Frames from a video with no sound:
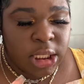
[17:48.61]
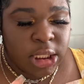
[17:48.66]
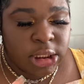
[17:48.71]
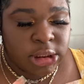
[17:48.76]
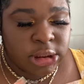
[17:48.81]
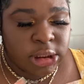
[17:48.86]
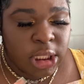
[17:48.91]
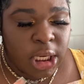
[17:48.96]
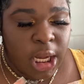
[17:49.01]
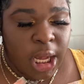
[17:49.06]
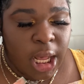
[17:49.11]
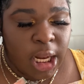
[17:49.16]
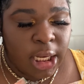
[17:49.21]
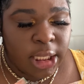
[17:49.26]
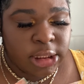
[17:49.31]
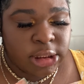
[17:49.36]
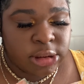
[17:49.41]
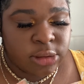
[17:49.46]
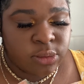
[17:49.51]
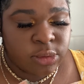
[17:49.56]
is in
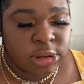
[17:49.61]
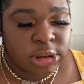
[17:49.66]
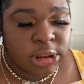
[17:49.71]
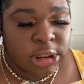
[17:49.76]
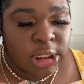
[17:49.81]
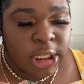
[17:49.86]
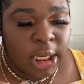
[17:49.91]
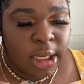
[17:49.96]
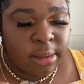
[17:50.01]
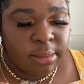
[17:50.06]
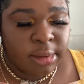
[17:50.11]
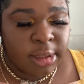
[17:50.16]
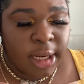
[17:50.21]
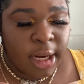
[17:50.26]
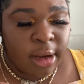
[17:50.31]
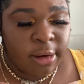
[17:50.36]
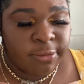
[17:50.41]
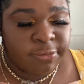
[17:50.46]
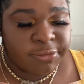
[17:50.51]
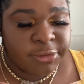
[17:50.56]
college, and when she came
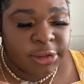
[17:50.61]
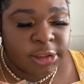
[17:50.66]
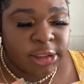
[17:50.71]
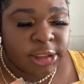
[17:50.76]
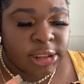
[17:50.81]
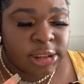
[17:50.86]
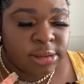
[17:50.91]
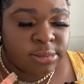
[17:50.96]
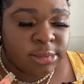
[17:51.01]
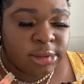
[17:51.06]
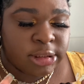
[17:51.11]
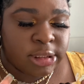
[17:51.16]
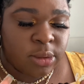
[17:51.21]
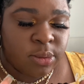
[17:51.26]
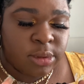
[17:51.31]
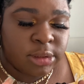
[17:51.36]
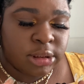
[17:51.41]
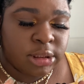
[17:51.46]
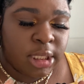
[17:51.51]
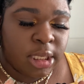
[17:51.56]
down for Christmas, I
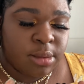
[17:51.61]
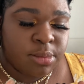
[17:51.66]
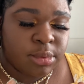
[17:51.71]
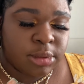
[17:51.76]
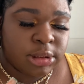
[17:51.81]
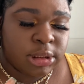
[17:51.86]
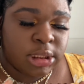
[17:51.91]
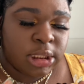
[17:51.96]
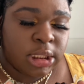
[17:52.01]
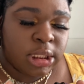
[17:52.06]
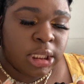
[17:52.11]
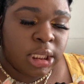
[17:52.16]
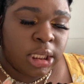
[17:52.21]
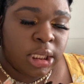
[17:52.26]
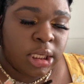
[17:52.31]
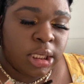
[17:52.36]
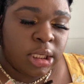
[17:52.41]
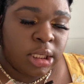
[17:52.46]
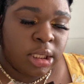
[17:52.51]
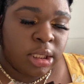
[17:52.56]
wasn't able to get
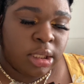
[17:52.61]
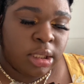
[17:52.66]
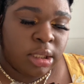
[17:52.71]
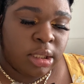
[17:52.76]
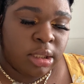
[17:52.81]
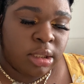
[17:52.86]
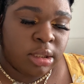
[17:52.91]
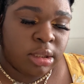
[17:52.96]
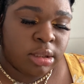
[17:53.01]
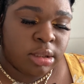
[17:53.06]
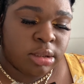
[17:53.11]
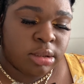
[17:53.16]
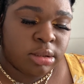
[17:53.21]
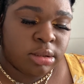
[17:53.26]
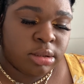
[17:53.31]
any.